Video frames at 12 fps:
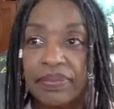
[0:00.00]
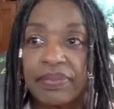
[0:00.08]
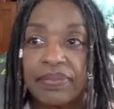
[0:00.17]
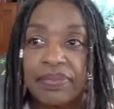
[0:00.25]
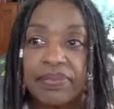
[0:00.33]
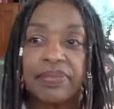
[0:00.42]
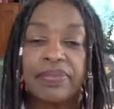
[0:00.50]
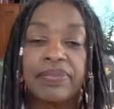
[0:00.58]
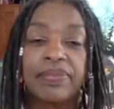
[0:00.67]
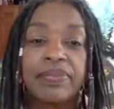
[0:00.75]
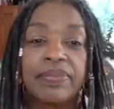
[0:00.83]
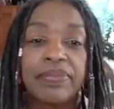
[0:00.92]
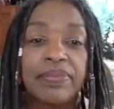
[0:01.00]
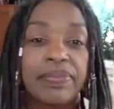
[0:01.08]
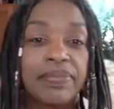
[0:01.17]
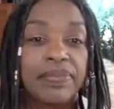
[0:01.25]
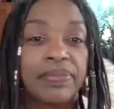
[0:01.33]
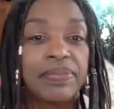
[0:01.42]

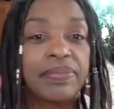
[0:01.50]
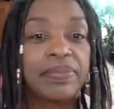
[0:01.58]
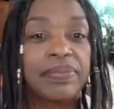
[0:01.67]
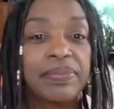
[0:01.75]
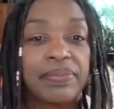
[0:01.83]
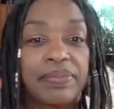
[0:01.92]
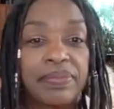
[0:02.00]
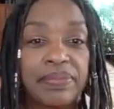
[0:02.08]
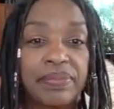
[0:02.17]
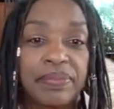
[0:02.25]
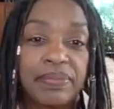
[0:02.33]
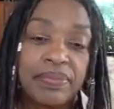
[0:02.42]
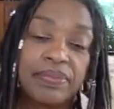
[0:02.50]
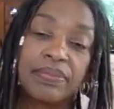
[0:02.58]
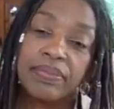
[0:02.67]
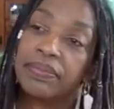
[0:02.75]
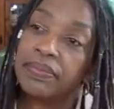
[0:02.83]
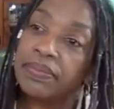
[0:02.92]

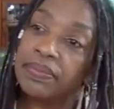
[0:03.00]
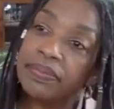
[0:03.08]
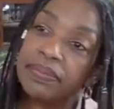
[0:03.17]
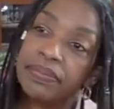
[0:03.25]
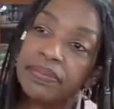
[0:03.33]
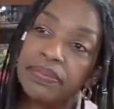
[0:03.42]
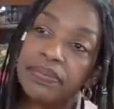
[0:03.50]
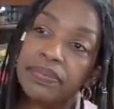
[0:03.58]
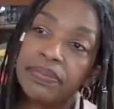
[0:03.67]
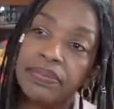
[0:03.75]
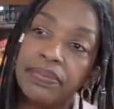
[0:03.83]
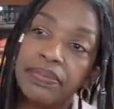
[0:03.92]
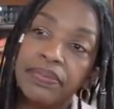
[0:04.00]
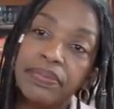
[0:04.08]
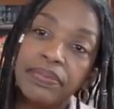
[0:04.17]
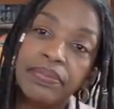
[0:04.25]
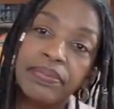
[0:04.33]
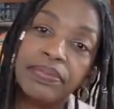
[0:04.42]

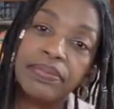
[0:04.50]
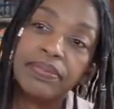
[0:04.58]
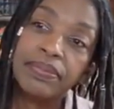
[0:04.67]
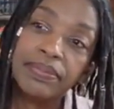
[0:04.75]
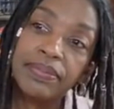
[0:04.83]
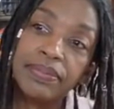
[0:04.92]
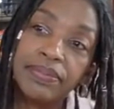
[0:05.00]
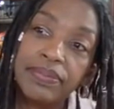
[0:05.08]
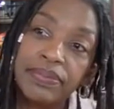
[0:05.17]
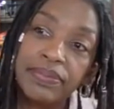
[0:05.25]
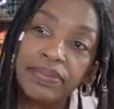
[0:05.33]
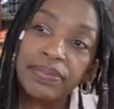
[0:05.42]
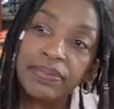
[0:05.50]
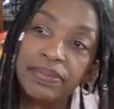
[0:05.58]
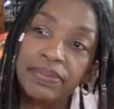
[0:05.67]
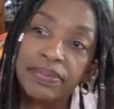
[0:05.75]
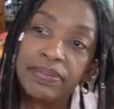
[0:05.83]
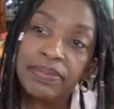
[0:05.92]

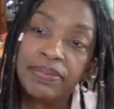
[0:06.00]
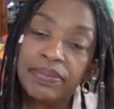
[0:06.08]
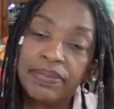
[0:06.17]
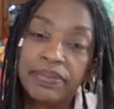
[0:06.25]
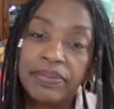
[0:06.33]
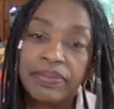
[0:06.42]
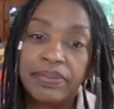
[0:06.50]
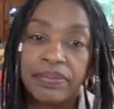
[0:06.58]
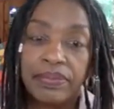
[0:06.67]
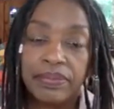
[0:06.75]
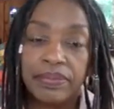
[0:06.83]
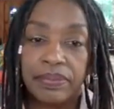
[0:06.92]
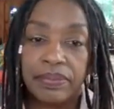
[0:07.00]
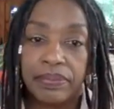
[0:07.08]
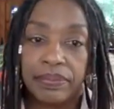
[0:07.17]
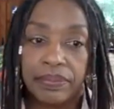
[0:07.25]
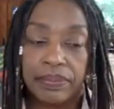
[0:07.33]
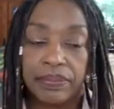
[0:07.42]

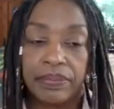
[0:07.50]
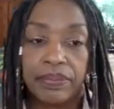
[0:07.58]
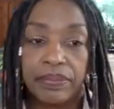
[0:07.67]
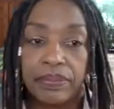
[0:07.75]
No words are spoken by the person on screen.